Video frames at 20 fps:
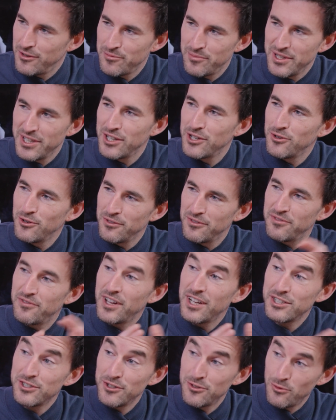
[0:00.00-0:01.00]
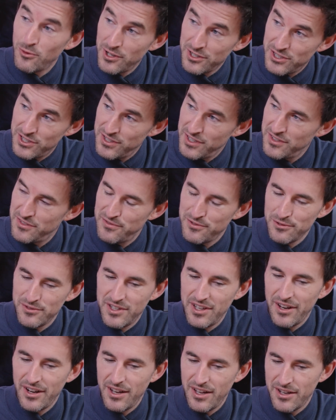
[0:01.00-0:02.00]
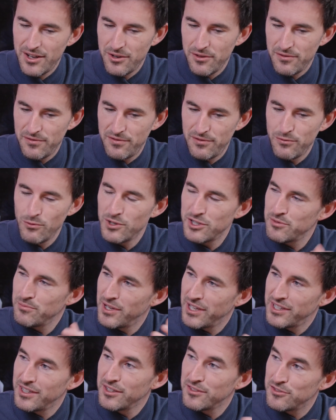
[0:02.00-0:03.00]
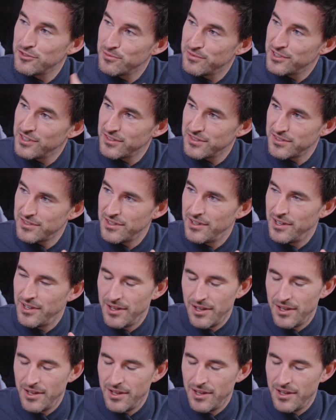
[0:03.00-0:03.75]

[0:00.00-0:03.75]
being called fashion watches for their lack of watchmaking substance.